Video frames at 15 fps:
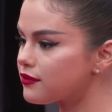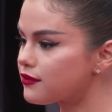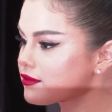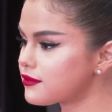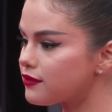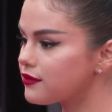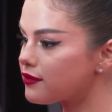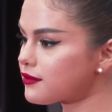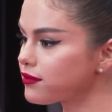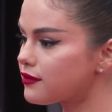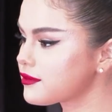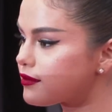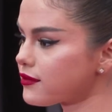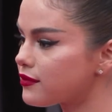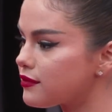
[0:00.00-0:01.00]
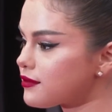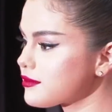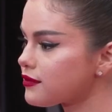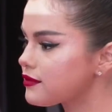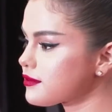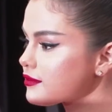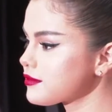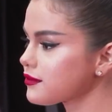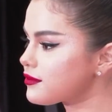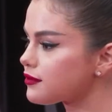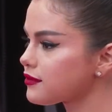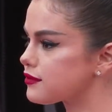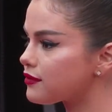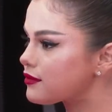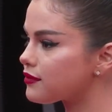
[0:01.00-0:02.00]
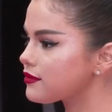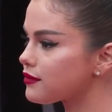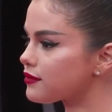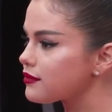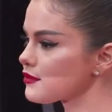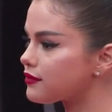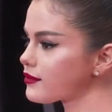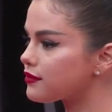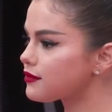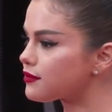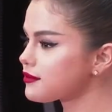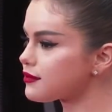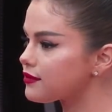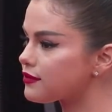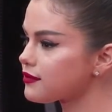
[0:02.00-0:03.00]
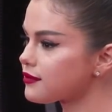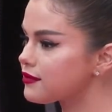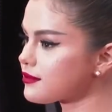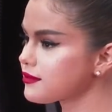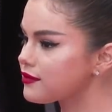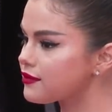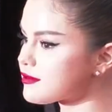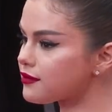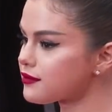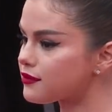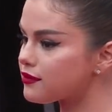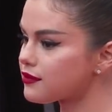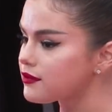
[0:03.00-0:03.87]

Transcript: The start of 2020 was a big one for Gomez as she released her long awaited